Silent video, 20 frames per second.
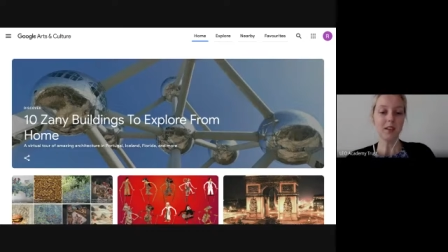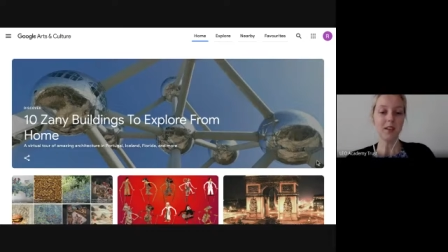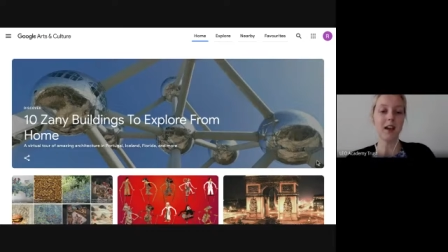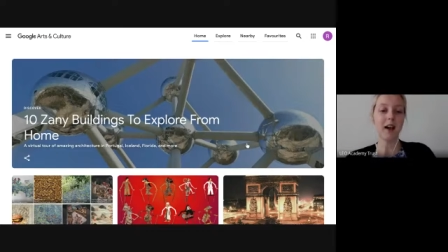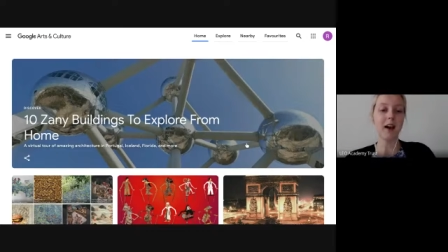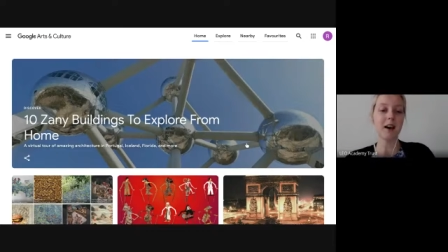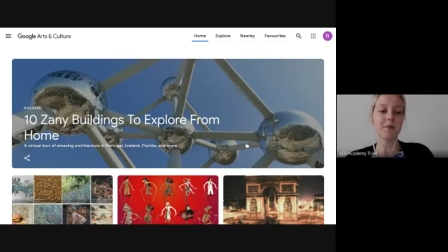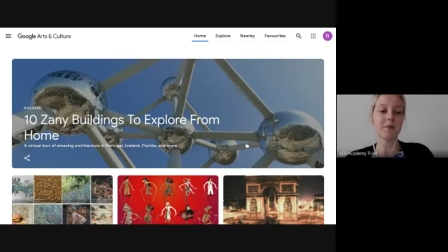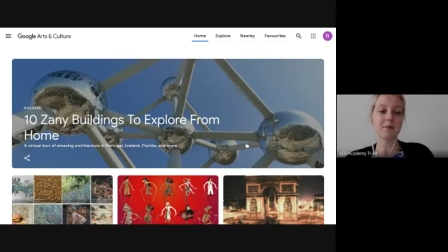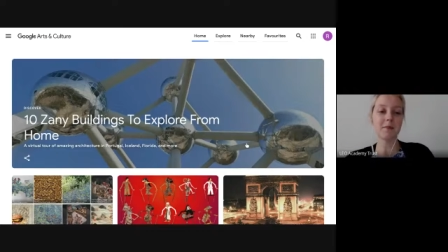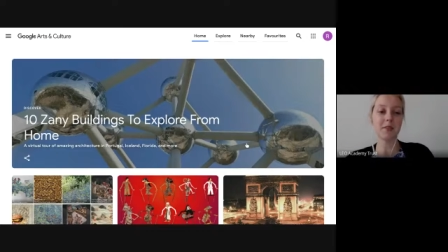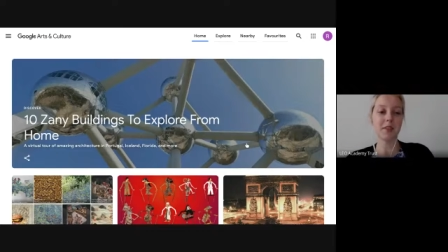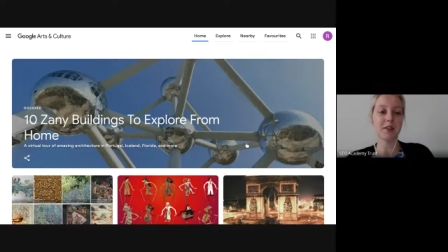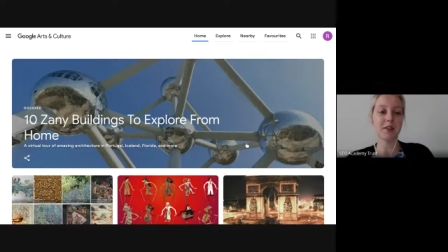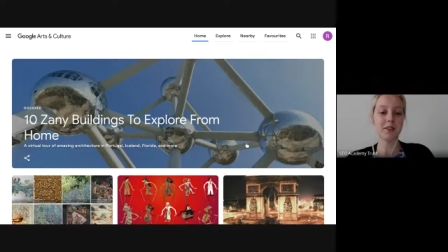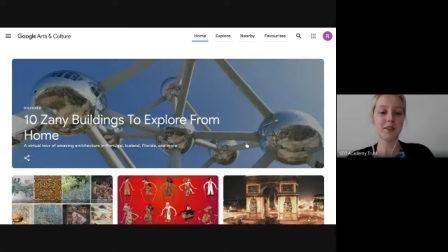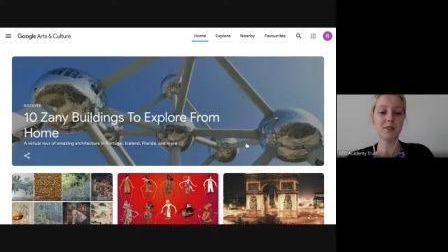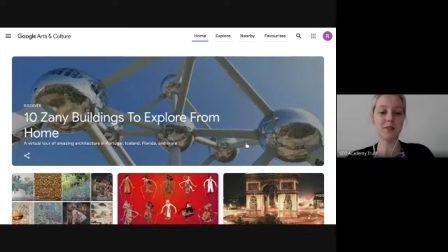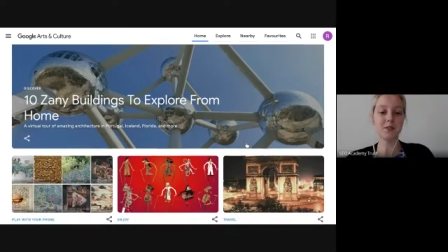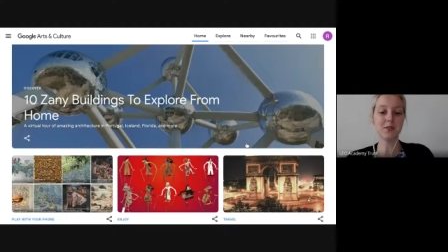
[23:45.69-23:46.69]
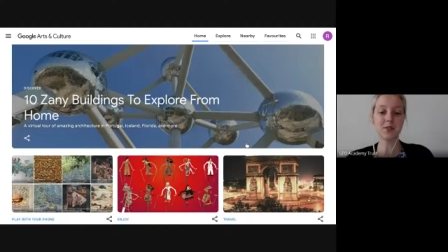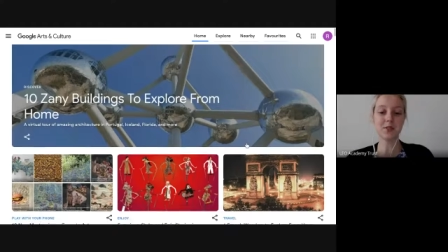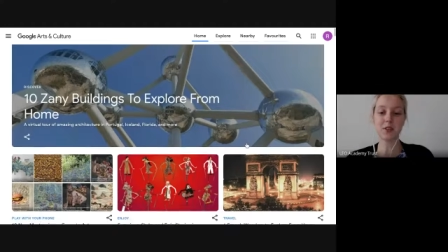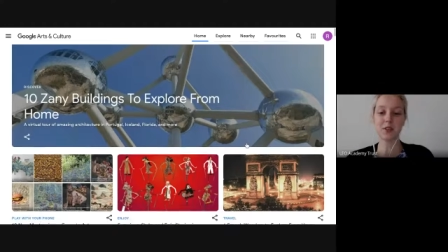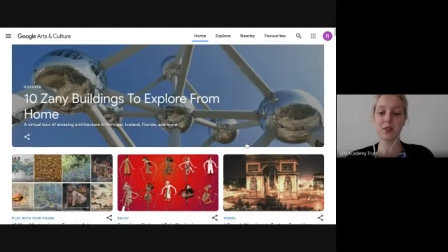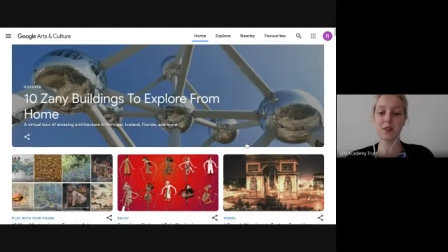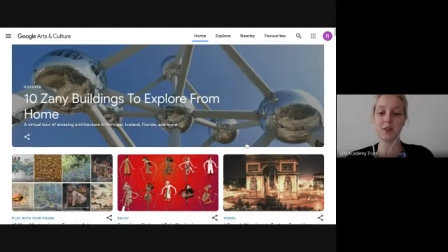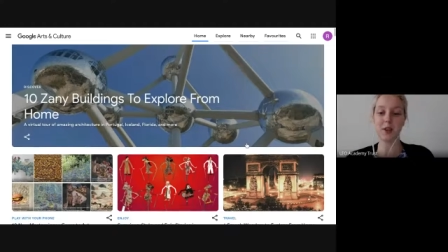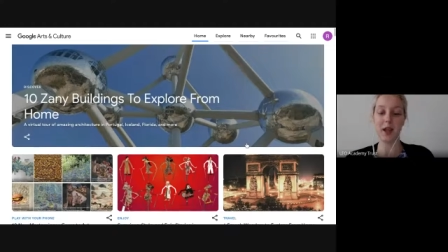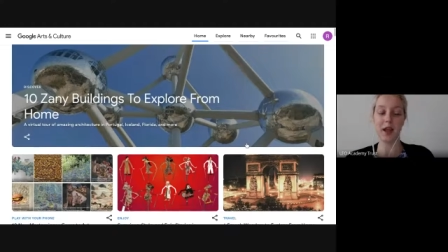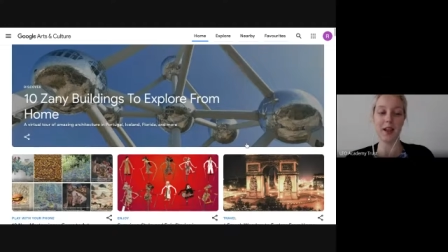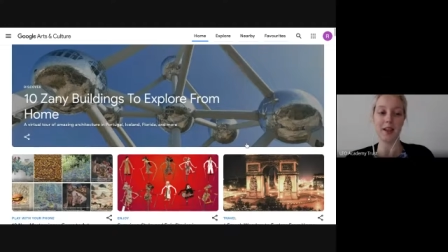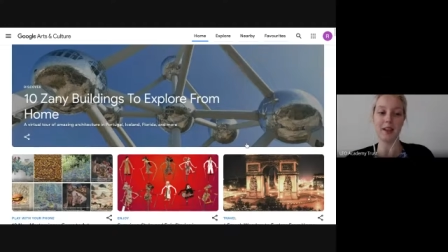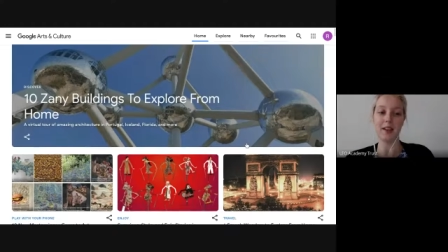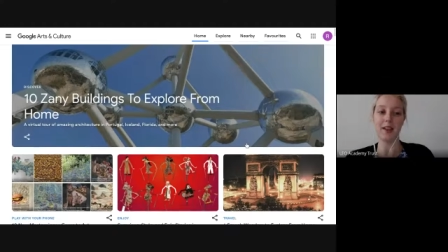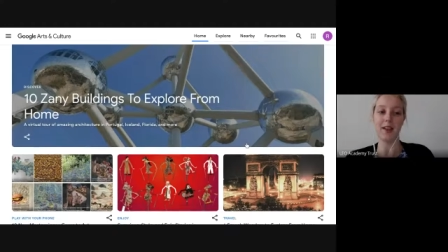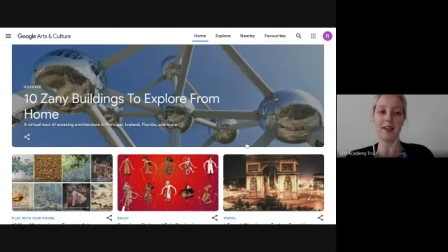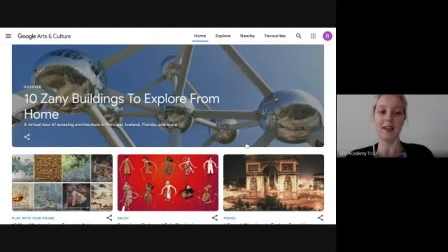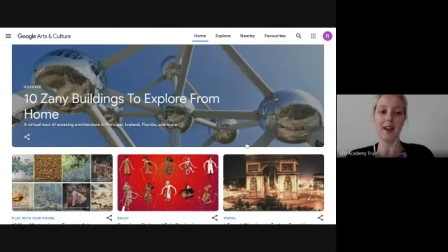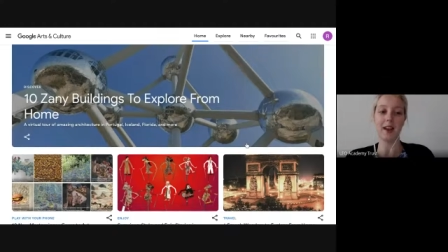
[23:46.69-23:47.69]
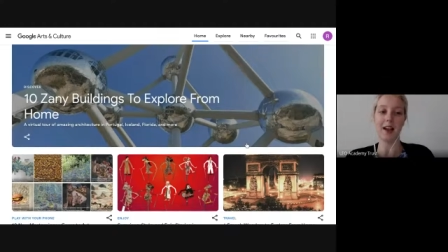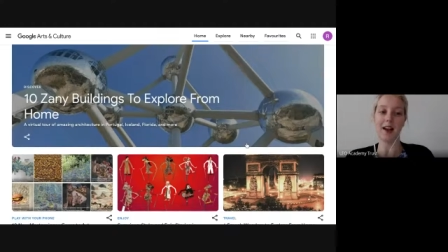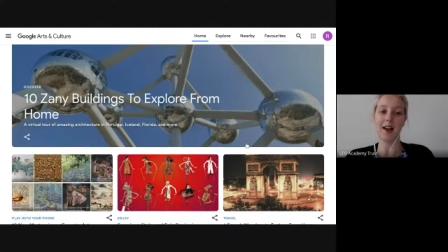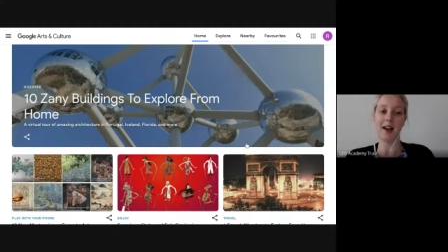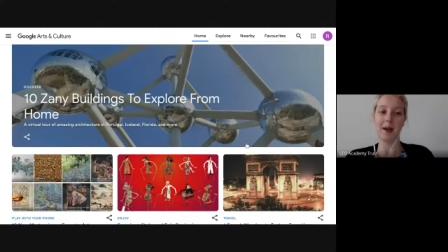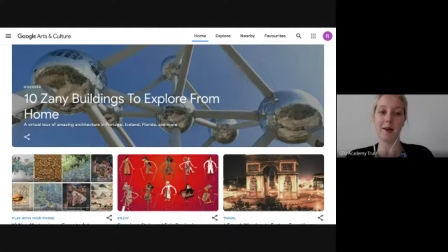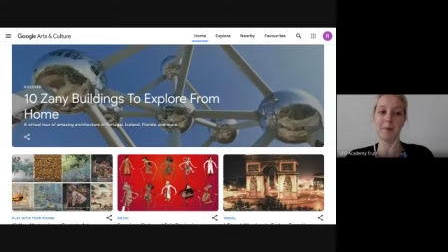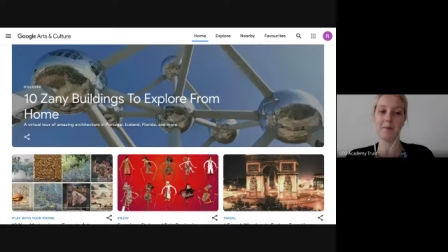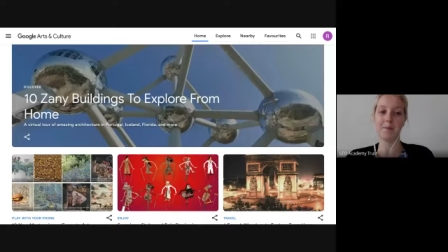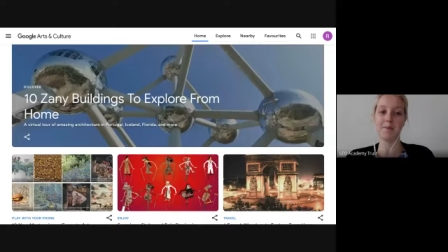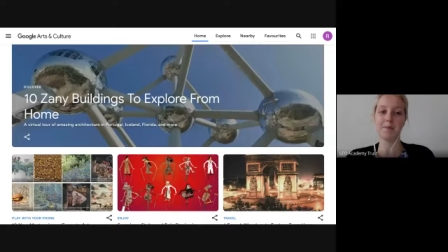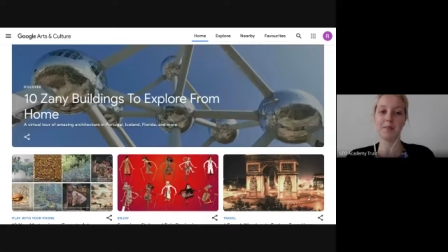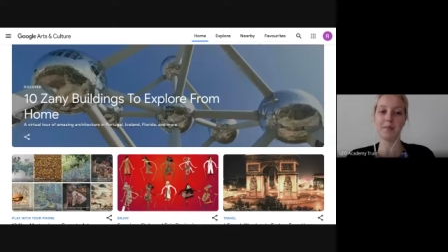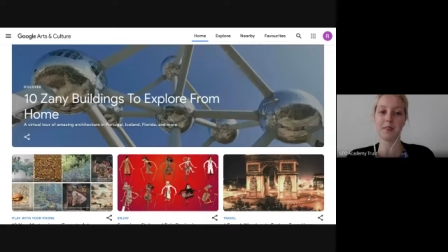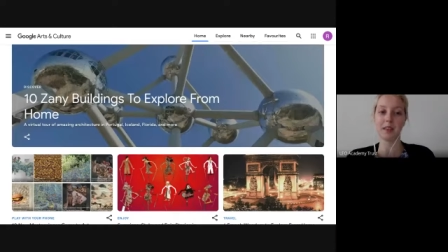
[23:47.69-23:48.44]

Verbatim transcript: Um, there is also a um,